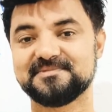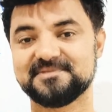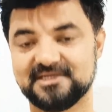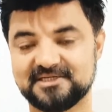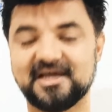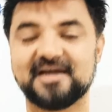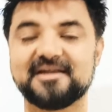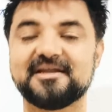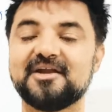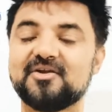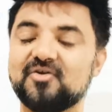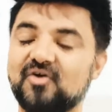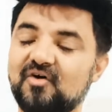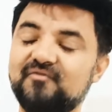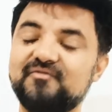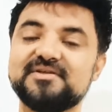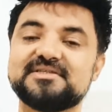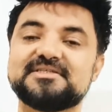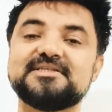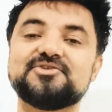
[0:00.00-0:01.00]
The target
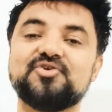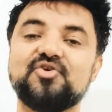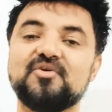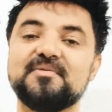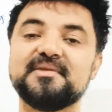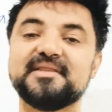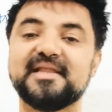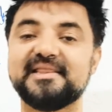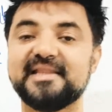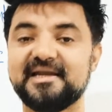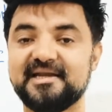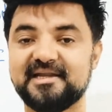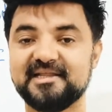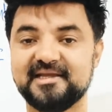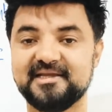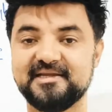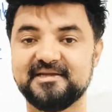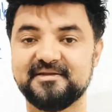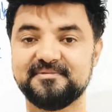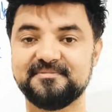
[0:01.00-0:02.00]
obviously is going to be in the
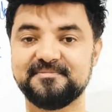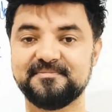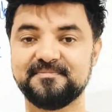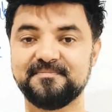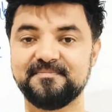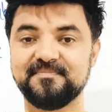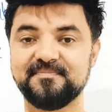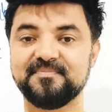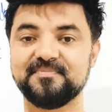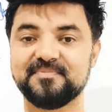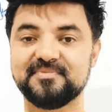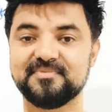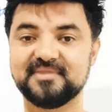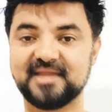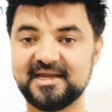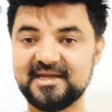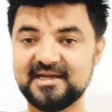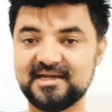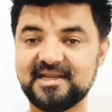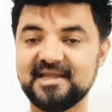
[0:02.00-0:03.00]
99.
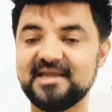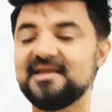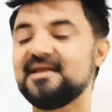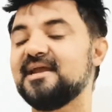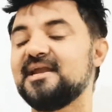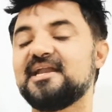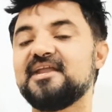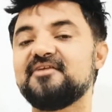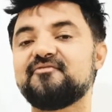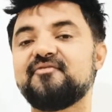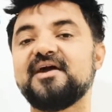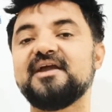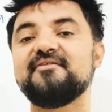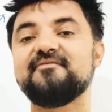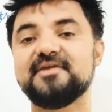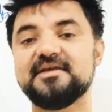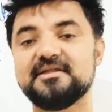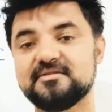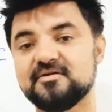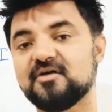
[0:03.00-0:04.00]
90,
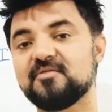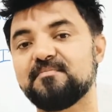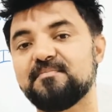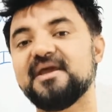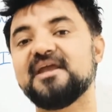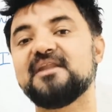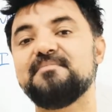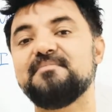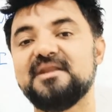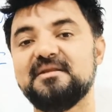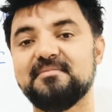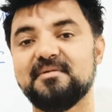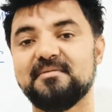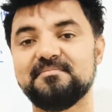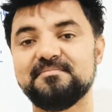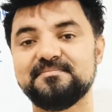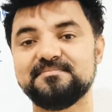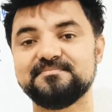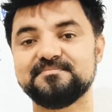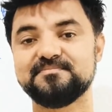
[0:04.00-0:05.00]
85 is your bare
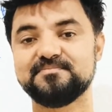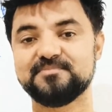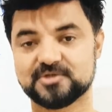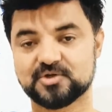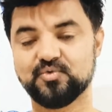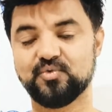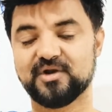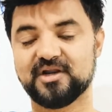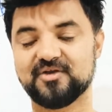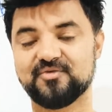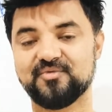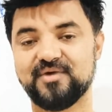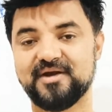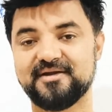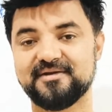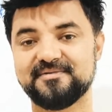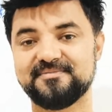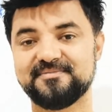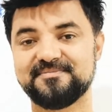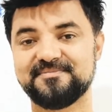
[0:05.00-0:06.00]
minimum score required.
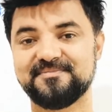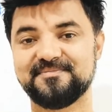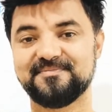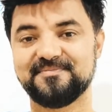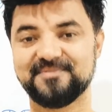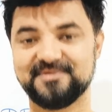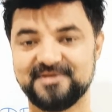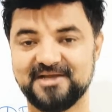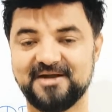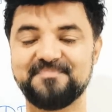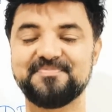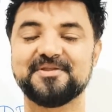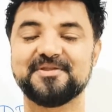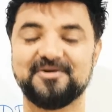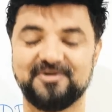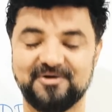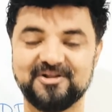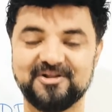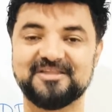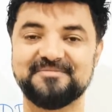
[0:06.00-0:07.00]
Yeah,
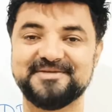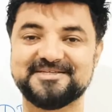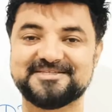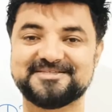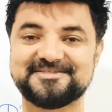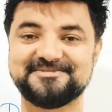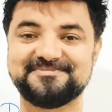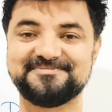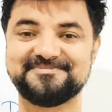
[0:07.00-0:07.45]
all the best.